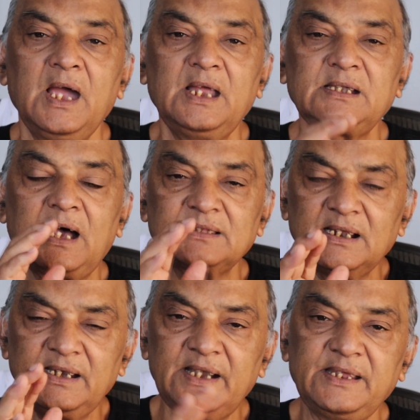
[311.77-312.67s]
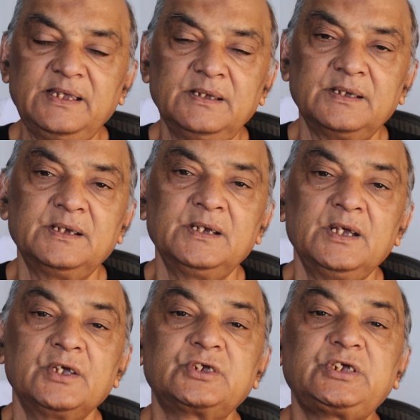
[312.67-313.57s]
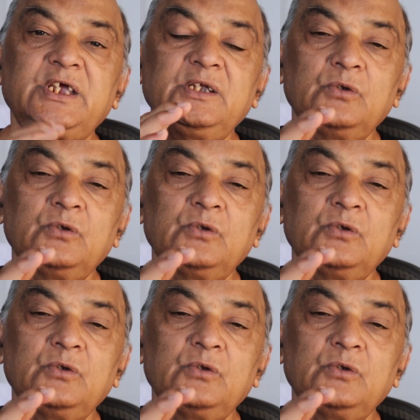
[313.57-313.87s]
And other lady, she